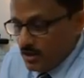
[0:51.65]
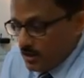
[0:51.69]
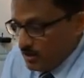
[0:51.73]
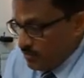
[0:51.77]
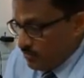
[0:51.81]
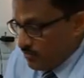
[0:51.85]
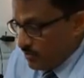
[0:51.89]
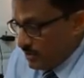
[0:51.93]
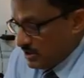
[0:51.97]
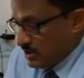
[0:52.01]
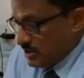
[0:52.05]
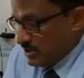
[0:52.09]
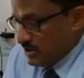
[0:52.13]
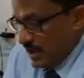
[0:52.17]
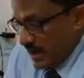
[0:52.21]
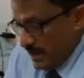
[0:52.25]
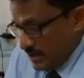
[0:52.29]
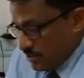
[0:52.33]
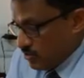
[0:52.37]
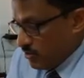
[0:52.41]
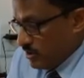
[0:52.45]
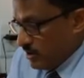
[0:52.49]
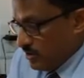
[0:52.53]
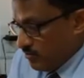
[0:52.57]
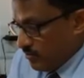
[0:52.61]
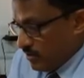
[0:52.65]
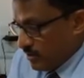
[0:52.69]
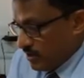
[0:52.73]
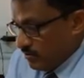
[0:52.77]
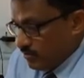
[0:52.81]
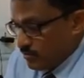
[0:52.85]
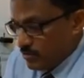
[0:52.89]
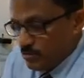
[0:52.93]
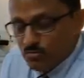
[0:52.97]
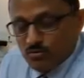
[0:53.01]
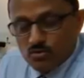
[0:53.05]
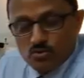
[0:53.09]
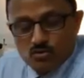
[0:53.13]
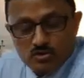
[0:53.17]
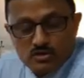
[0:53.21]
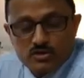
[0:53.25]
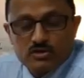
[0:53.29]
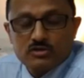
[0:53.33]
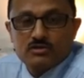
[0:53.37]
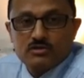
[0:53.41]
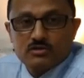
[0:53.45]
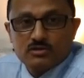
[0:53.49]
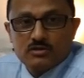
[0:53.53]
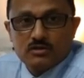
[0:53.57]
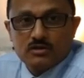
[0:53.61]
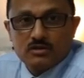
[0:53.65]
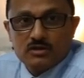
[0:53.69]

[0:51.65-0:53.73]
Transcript: which is actually one of the most